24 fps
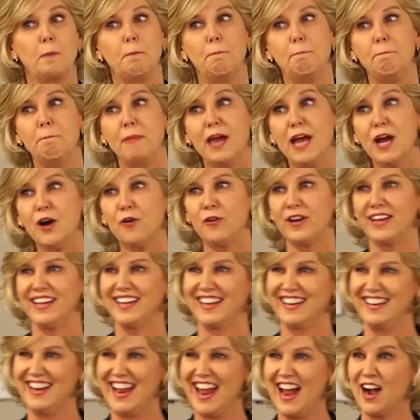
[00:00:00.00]
Mary
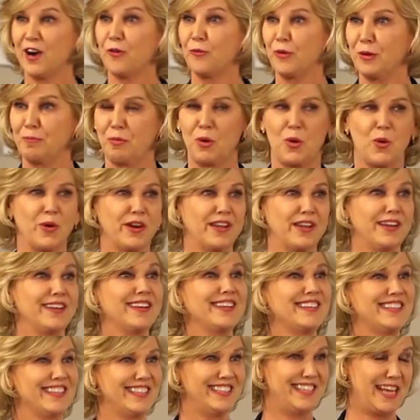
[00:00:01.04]
now
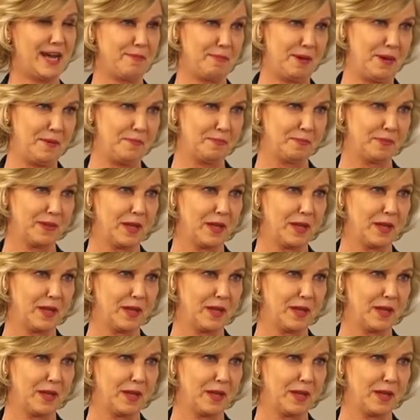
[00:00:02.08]
reported to Debbie.